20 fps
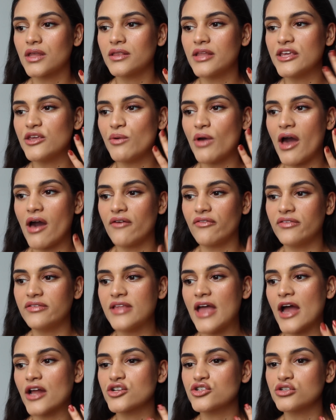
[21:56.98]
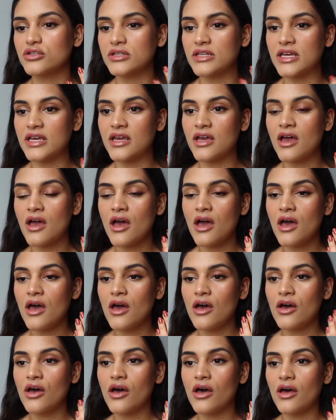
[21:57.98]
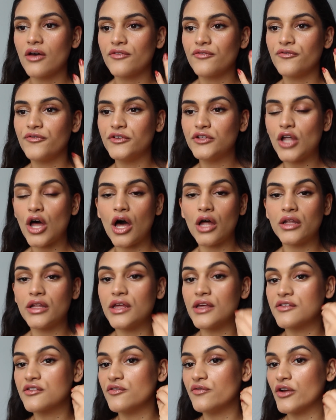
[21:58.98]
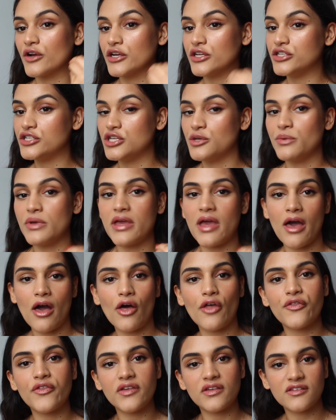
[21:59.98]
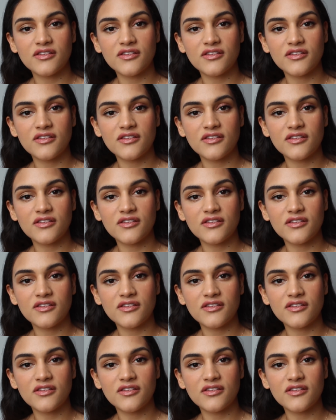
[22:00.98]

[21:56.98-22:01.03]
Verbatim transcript: like you have naturally flawless, very dewy, healthy